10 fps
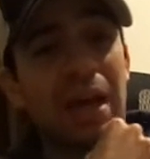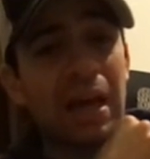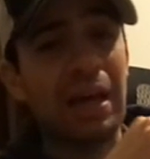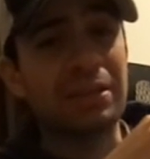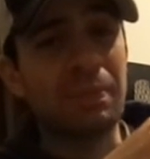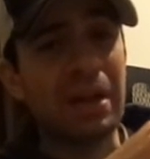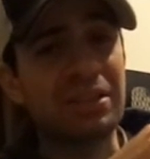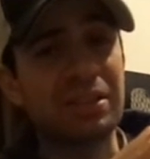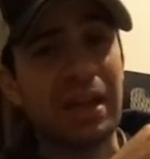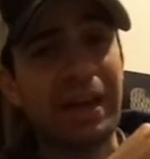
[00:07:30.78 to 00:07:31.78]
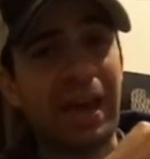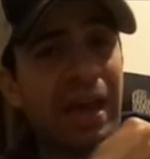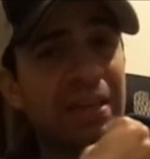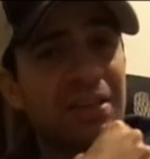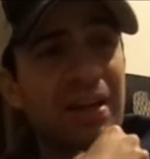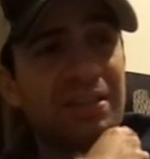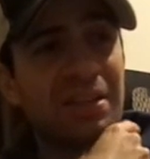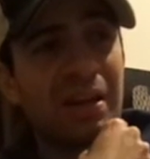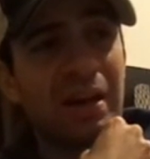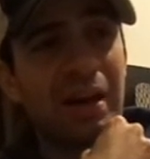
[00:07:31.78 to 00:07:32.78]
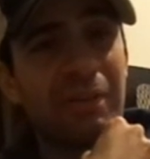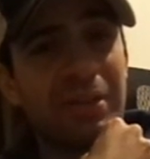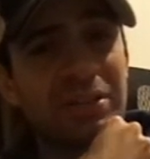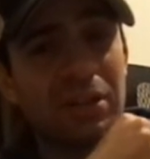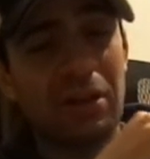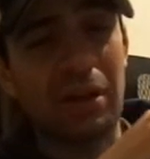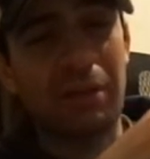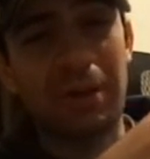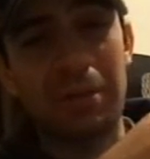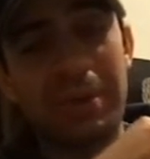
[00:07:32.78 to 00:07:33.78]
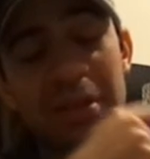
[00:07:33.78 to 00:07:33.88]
As much as I hate the idea of his look, whether it